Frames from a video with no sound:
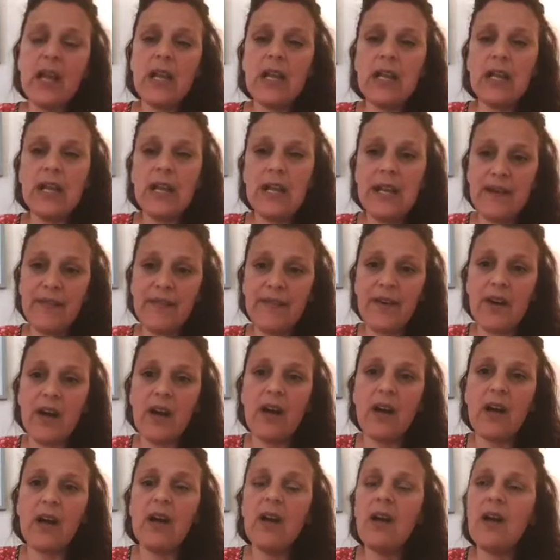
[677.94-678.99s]

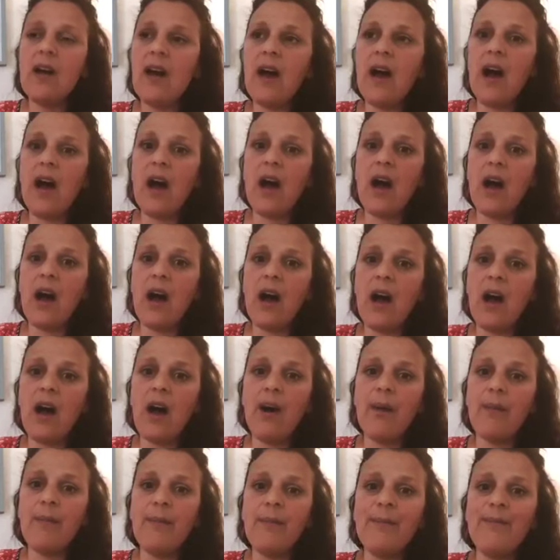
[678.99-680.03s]
liver
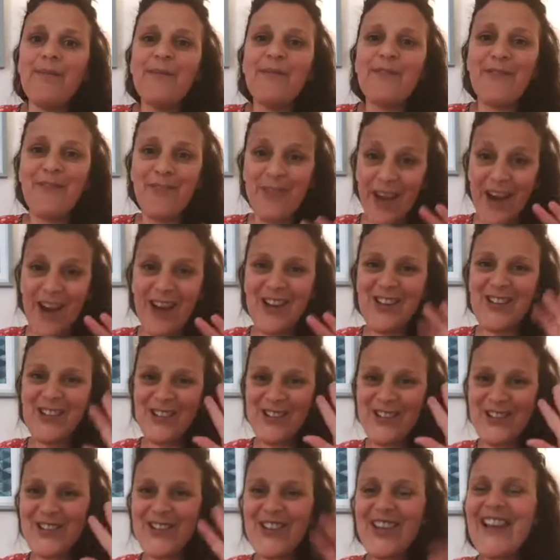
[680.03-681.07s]
um,
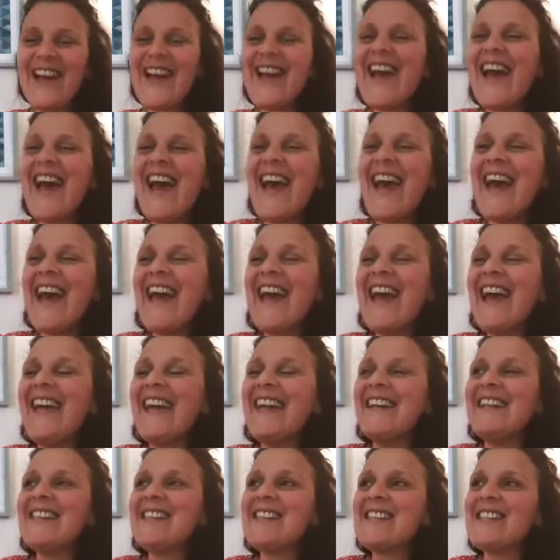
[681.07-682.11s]
flush
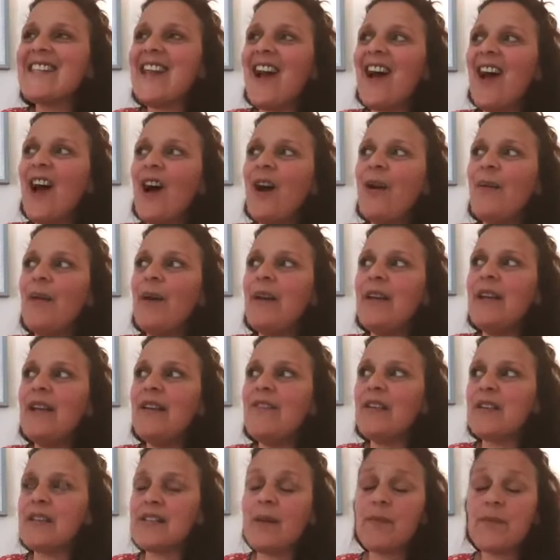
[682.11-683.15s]
and uh,
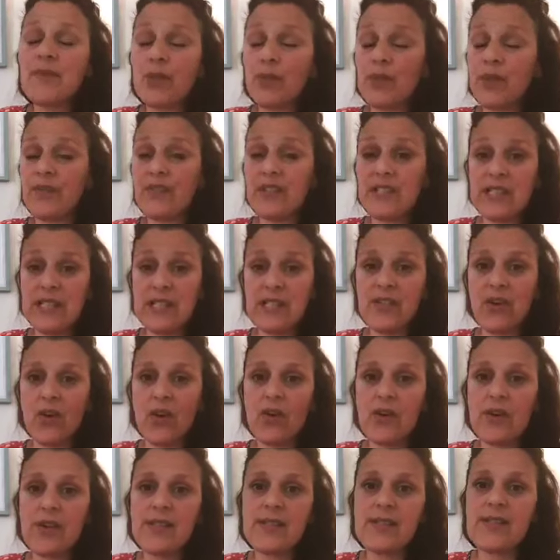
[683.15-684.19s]
live some sort of a
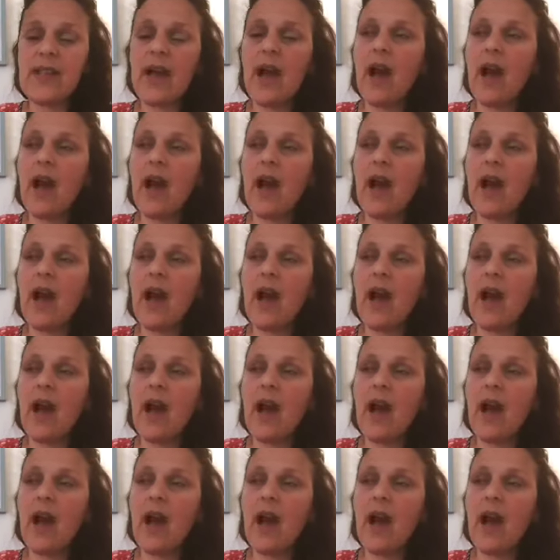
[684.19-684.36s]
detox.